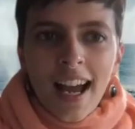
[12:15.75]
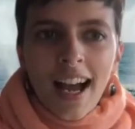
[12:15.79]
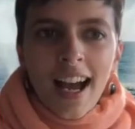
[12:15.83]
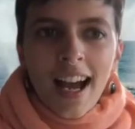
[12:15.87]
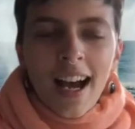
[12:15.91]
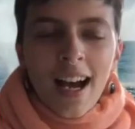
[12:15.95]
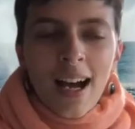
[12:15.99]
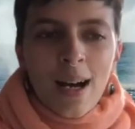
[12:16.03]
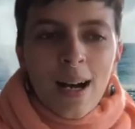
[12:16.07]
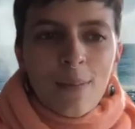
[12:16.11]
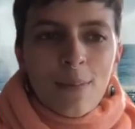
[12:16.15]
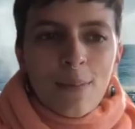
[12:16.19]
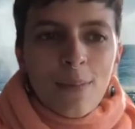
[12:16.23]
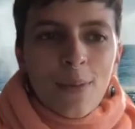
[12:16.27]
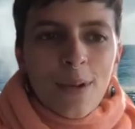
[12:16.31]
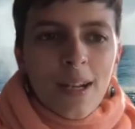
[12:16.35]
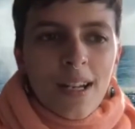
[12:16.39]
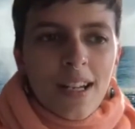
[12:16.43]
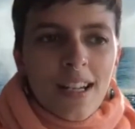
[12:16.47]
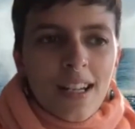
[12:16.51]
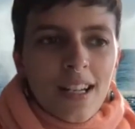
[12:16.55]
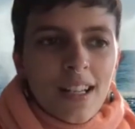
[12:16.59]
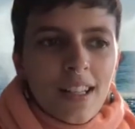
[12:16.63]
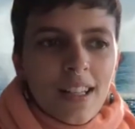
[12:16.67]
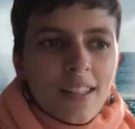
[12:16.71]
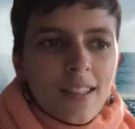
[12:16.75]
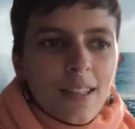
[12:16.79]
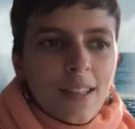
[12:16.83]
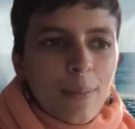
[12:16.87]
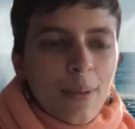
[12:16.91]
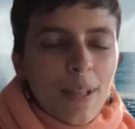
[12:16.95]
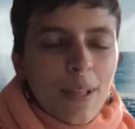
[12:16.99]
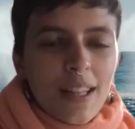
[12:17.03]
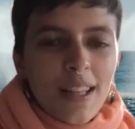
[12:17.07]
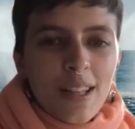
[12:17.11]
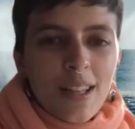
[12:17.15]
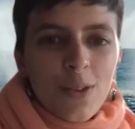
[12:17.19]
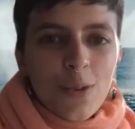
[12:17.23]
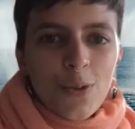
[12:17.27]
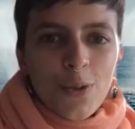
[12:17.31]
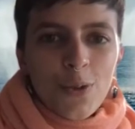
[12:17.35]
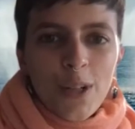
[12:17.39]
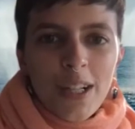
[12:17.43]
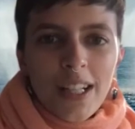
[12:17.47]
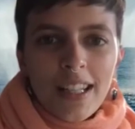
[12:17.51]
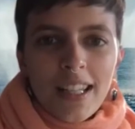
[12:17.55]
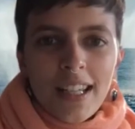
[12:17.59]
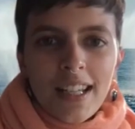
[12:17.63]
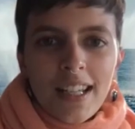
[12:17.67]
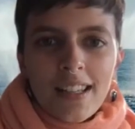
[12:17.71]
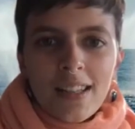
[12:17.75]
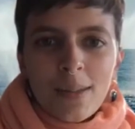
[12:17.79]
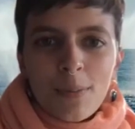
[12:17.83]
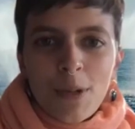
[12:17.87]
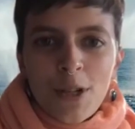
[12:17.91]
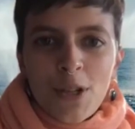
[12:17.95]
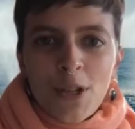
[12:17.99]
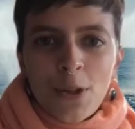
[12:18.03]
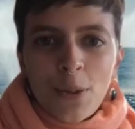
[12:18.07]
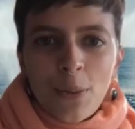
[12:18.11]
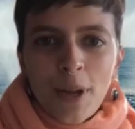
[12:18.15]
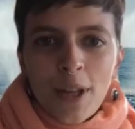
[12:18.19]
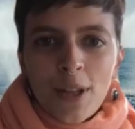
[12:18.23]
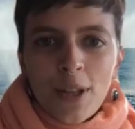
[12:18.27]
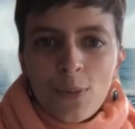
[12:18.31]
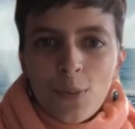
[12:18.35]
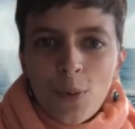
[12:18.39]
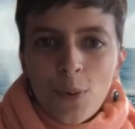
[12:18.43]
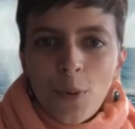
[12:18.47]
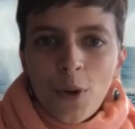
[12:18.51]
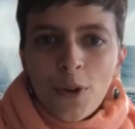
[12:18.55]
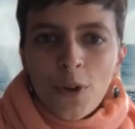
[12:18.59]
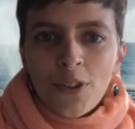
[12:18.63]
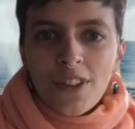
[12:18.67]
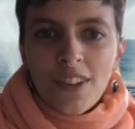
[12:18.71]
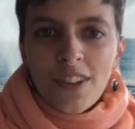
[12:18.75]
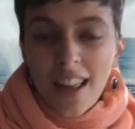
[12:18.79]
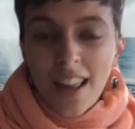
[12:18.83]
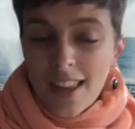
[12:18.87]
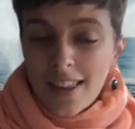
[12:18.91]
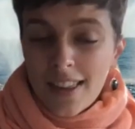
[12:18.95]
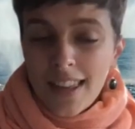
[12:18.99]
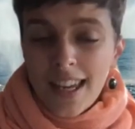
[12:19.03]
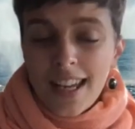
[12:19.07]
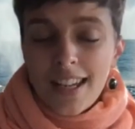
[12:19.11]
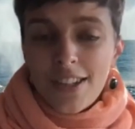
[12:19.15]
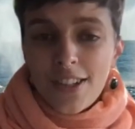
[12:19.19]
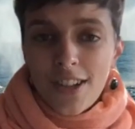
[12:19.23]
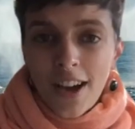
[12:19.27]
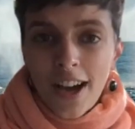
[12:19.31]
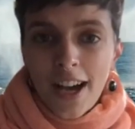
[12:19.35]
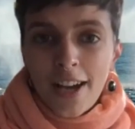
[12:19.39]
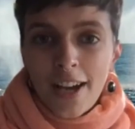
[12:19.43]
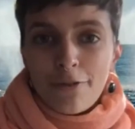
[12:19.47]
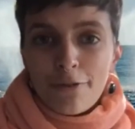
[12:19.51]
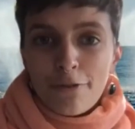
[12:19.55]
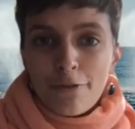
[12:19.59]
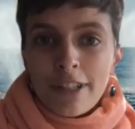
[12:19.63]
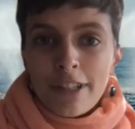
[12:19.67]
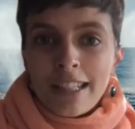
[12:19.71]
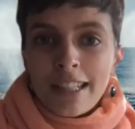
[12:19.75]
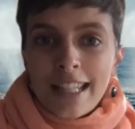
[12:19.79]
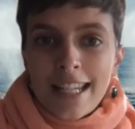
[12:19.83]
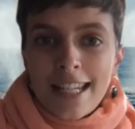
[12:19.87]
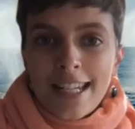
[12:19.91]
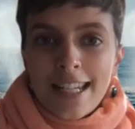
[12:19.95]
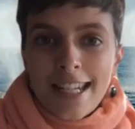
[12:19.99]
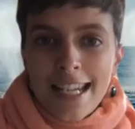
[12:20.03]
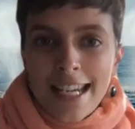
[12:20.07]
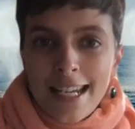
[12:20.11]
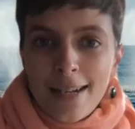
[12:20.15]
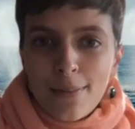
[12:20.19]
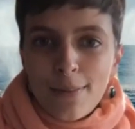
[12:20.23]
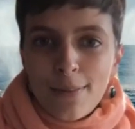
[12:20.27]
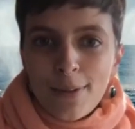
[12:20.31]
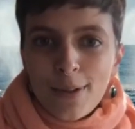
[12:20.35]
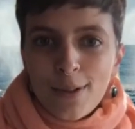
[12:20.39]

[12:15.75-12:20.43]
Something that's really special about sperm whales is that they dive really deep.